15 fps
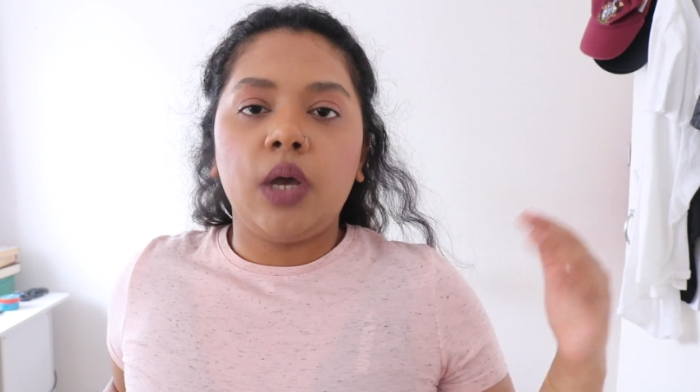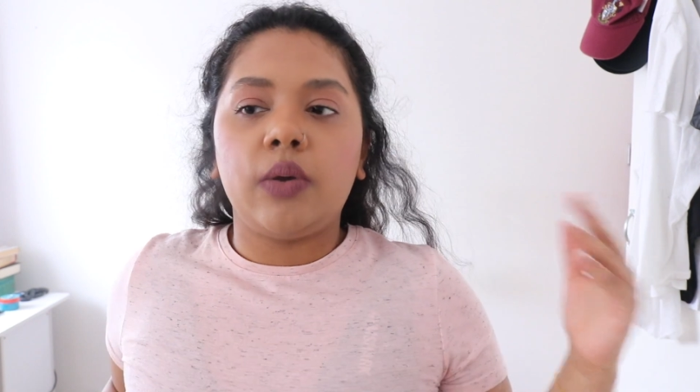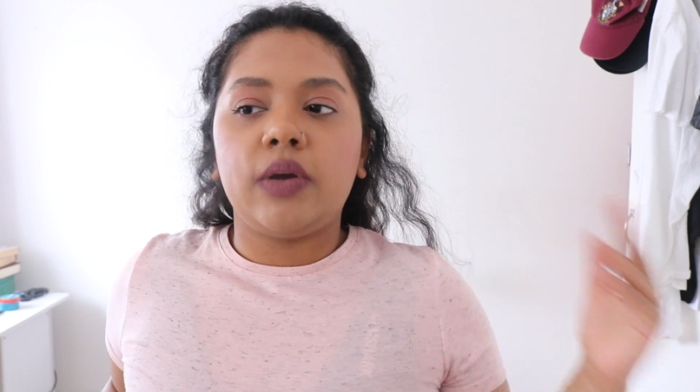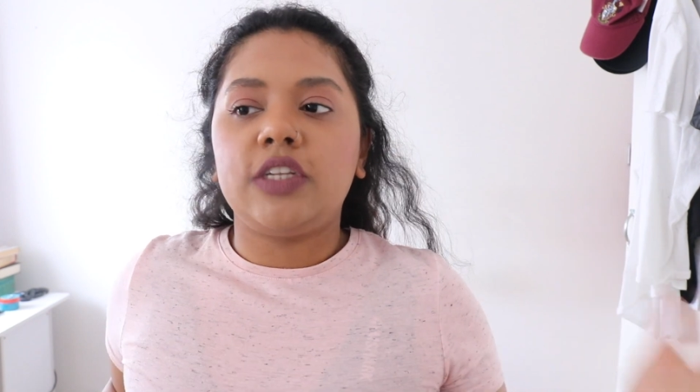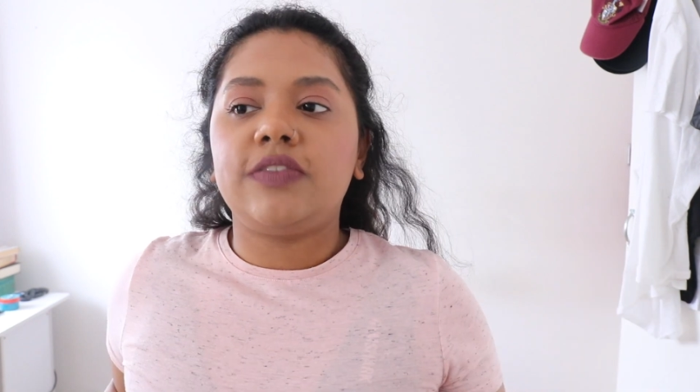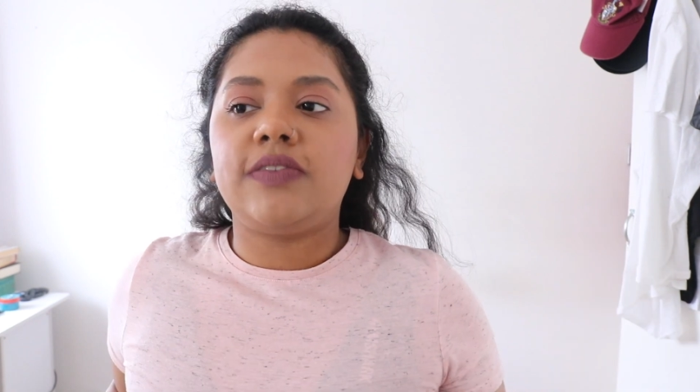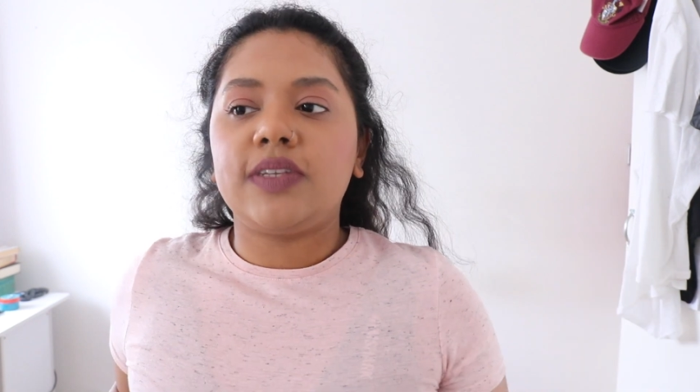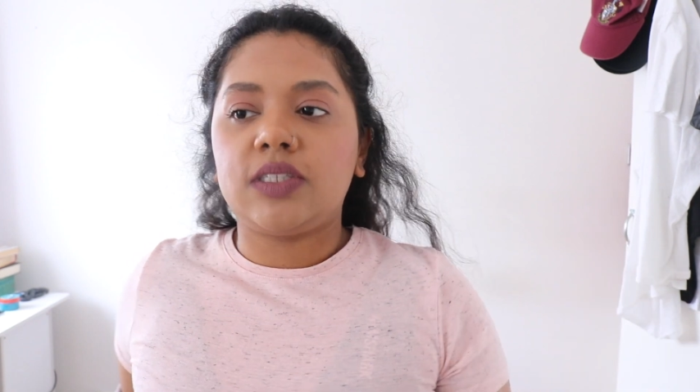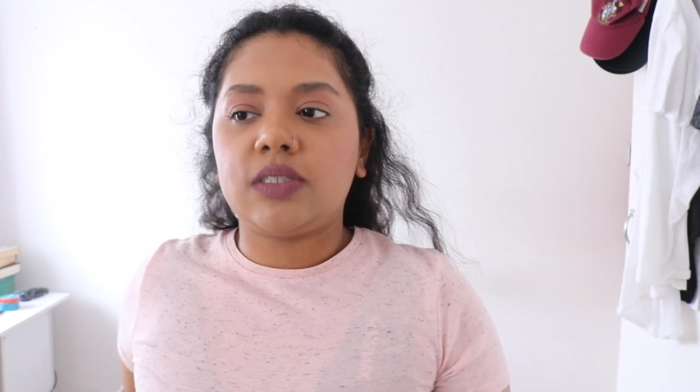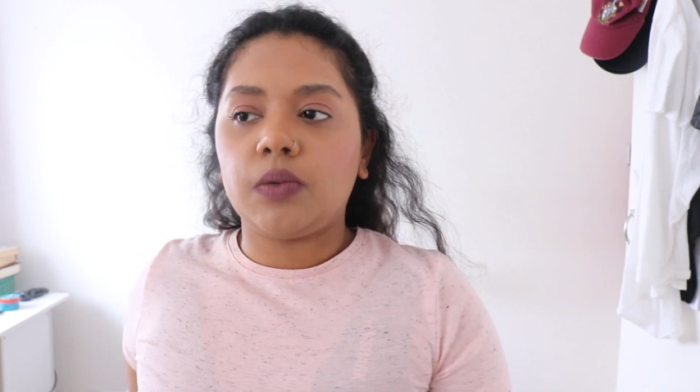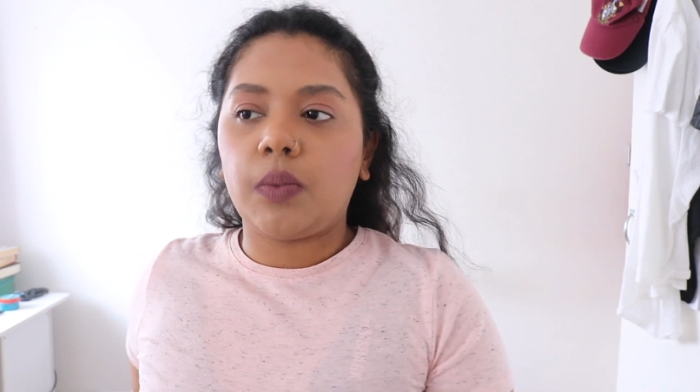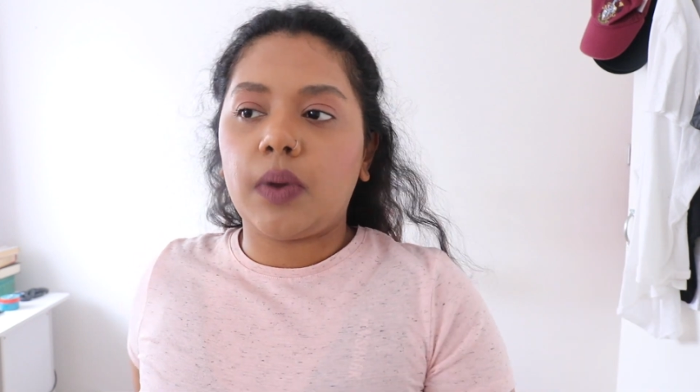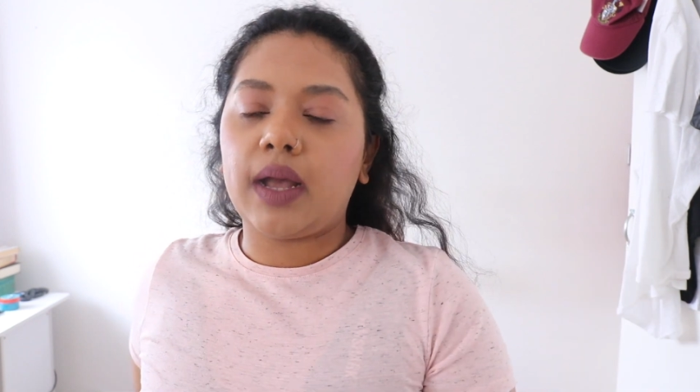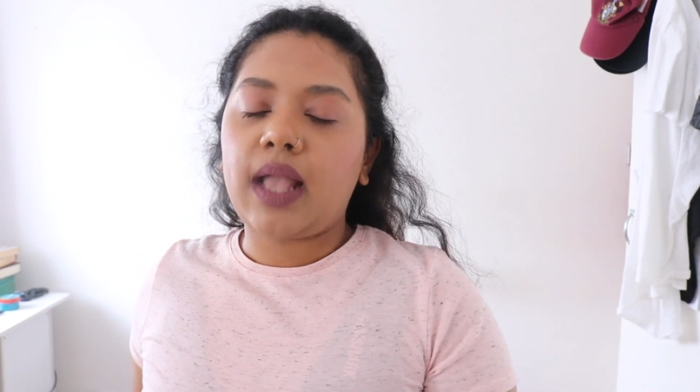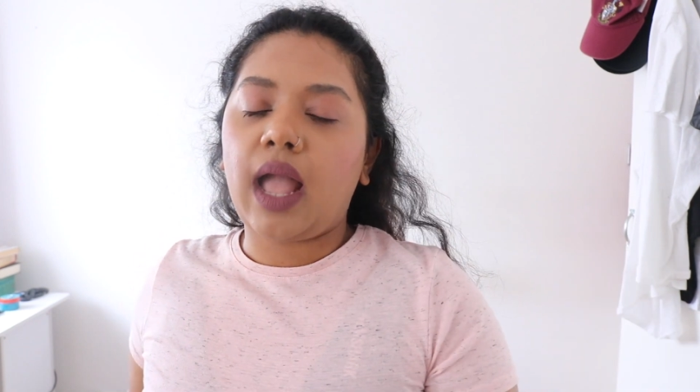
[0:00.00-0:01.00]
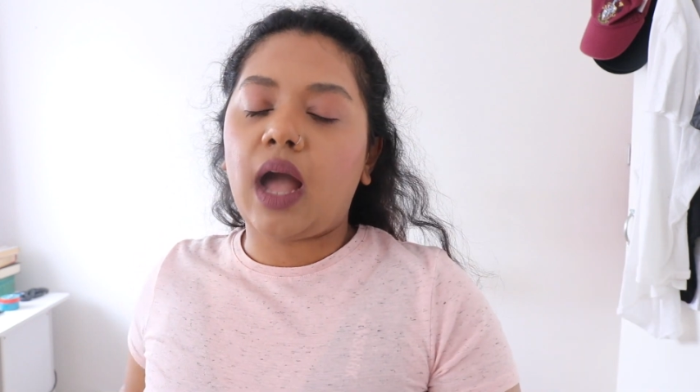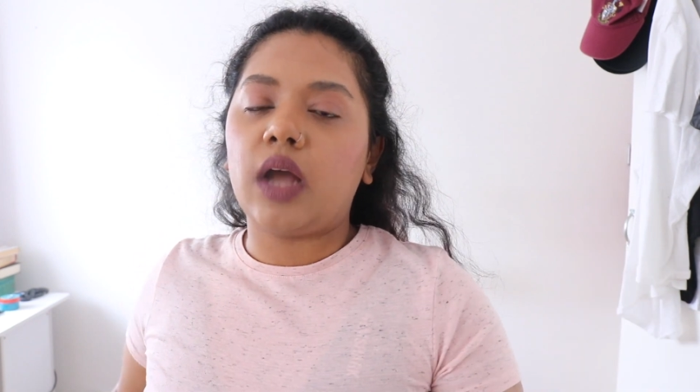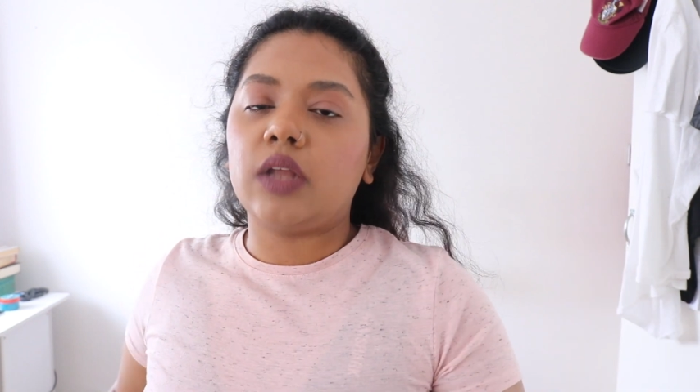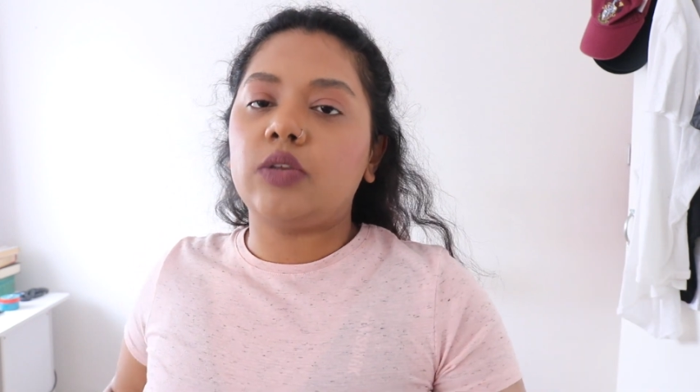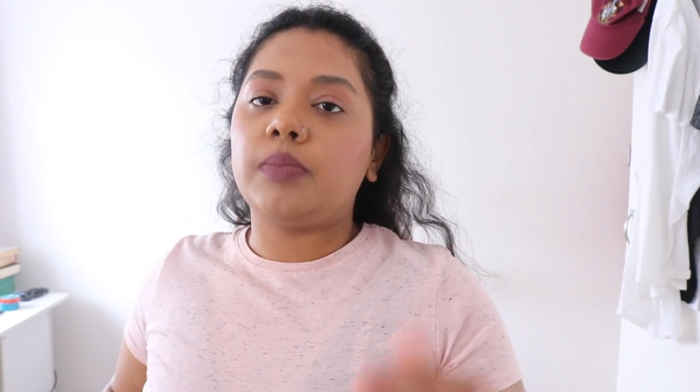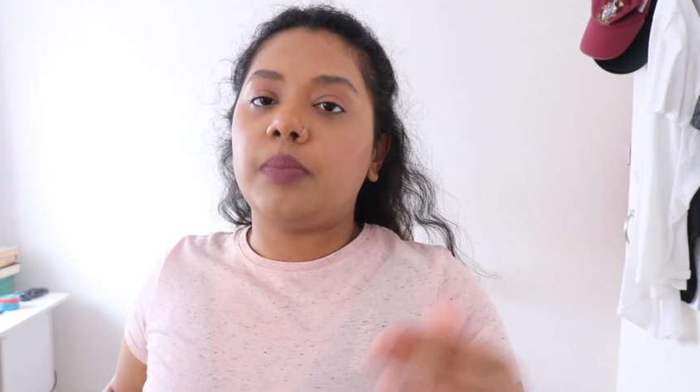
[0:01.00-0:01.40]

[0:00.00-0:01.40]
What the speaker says: When you finish the workout,